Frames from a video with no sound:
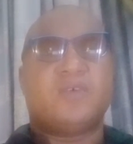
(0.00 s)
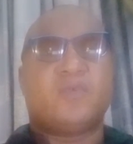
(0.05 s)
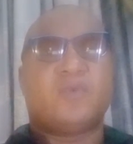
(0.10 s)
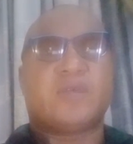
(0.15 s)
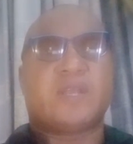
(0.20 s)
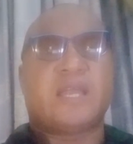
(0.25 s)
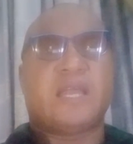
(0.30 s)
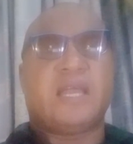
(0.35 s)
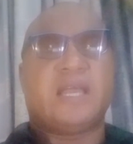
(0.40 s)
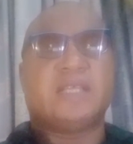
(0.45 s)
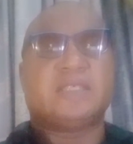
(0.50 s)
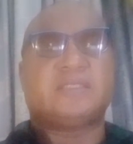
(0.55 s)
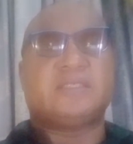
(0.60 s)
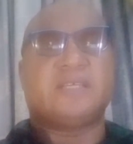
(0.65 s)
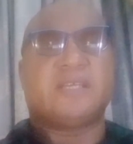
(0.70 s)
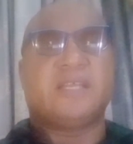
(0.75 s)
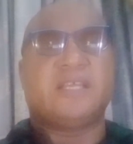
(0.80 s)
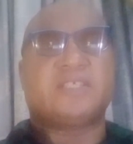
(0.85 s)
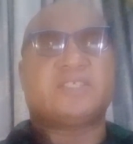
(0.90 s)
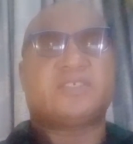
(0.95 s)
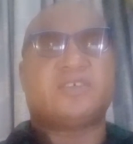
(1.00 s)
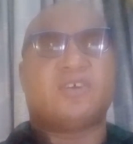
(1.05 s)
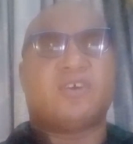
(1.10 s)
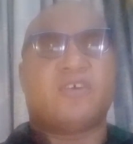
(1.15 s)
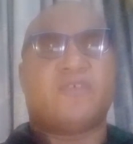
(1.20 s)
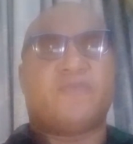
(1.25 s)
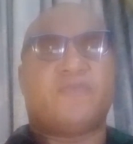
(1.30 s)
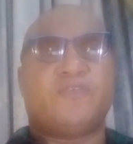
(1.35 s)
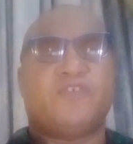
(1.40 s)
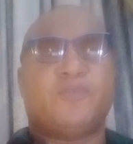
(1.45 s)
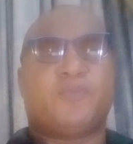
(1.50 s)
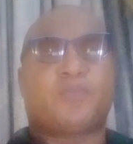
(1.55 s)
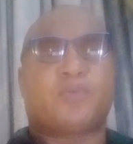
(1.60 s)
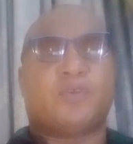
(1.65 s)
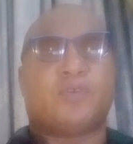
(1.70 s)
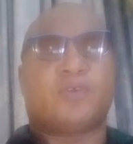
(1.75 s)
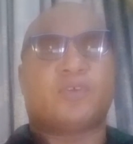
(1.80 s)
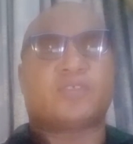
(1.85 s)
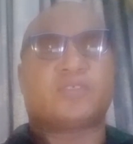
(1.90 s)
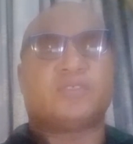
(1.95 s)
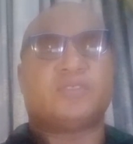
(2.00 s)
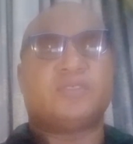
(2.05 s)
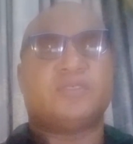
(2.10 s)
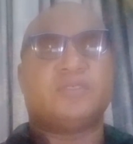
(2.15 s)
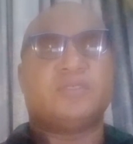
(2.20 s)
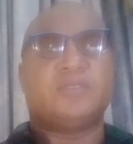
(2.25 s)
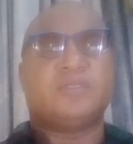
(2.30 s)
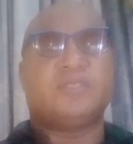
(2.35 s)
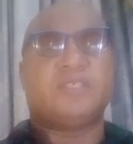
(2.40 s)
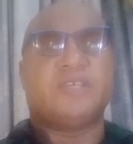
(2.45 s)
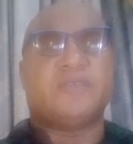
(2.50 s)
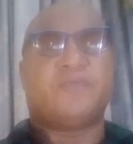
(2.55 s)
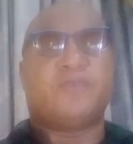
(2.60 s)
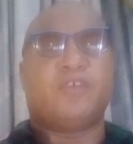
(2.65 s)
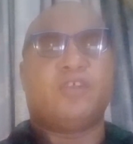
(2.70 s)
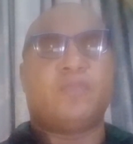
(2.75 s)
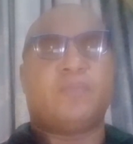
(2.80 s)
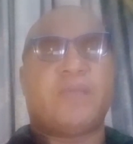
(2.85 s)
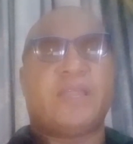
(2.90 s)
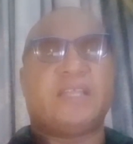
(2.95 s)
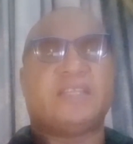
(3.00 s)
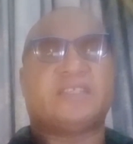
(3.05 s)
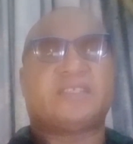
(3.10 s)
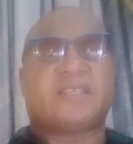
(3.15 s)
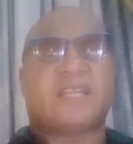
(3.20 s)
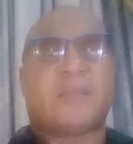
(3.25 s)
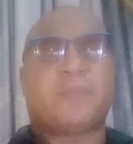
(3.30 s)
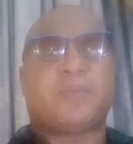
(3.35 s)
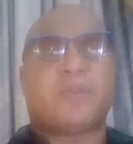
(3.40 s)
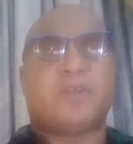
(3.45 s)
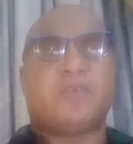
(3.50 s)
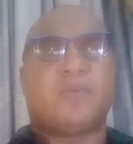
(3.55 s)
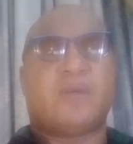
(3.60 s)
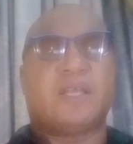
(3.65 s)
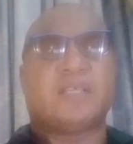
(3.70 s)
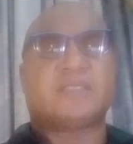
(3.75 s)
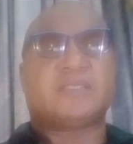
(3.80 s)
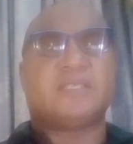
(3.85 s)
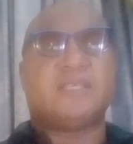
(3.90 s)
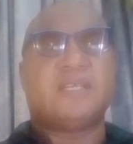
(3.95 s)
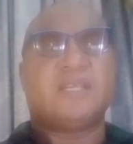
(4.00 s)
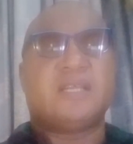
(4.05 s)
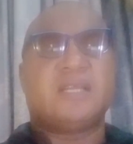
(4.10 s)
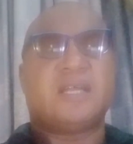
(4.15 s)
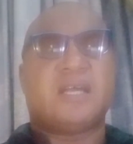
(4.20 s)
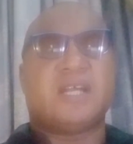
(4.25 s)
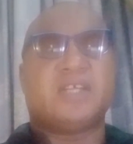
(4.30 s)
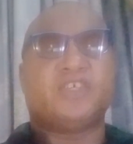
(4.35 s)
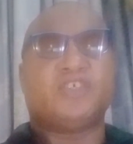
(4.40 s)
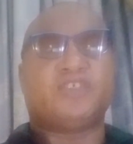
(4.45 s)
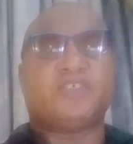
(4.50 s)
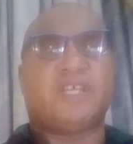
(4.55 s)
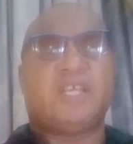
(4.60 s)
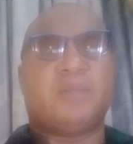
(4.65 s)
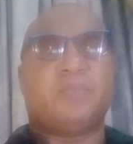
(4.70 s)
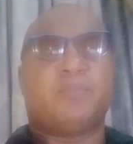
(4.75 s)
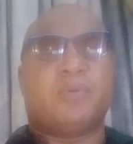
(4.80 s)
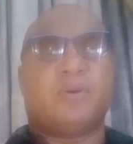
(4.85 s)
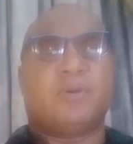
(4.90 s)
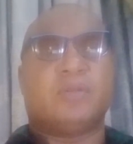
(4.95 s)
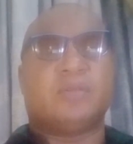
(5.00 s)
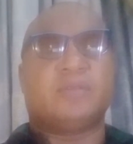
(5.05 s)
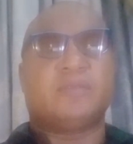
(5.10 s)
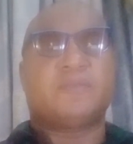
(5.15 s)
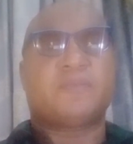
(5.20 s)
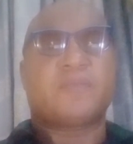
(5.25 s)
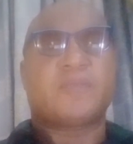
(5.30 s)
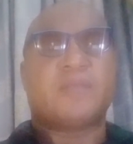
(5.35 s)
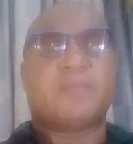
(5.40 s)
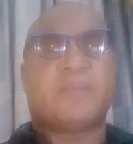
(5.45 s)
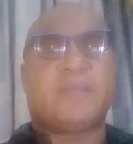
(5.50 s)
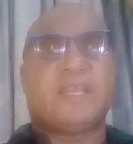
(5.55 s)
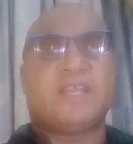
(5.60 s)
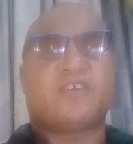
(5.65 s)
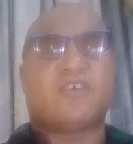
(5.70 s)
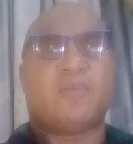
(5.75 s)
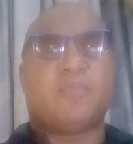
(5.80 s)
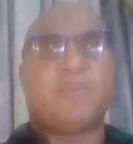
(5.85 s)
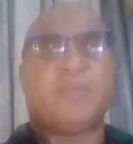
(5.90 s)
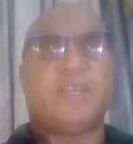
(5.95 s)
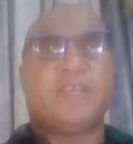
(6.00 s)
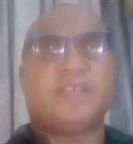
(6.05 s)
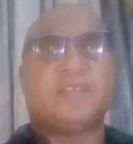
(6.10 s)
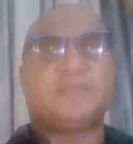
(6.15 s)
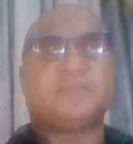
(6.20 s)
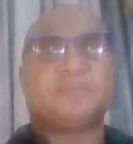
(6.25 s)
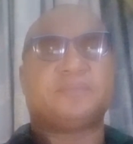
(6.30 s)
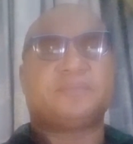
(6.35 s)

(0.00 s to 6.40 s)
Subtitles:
whereas the risk of new products developed by entrepreneurs are usually borne by the company.